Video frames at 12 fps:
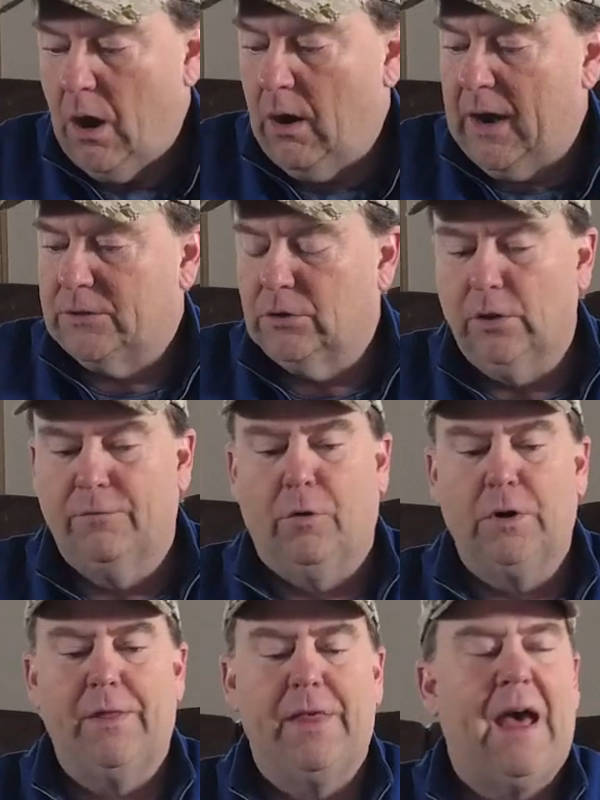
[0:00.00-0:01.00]
All right, so look
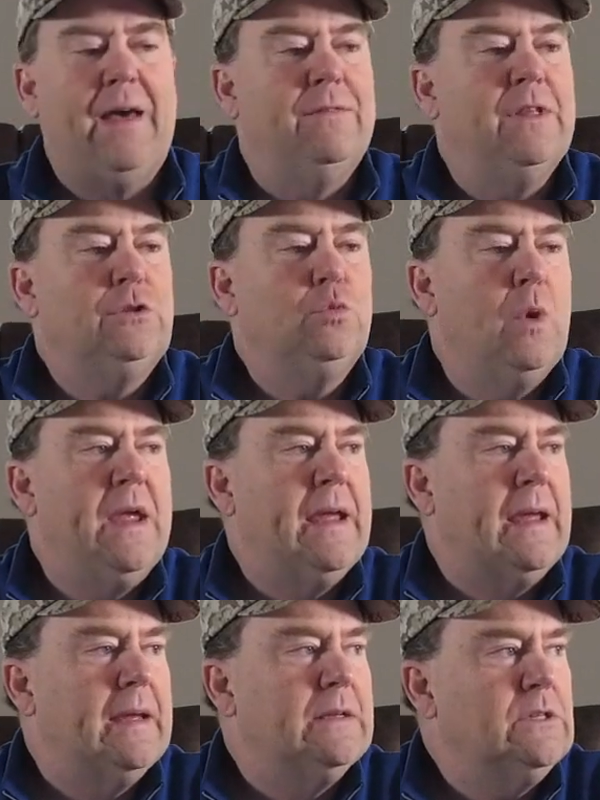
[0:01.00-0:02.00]
forward to that this
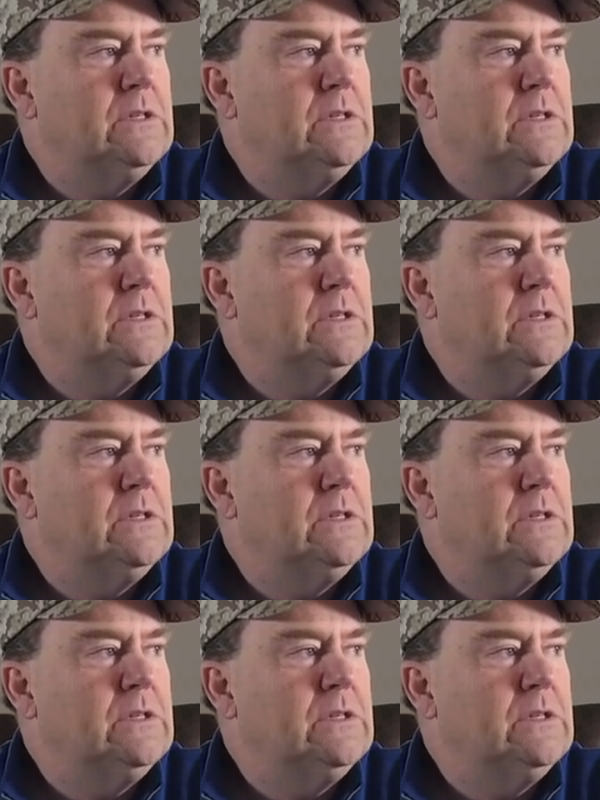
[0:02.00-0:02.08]
week.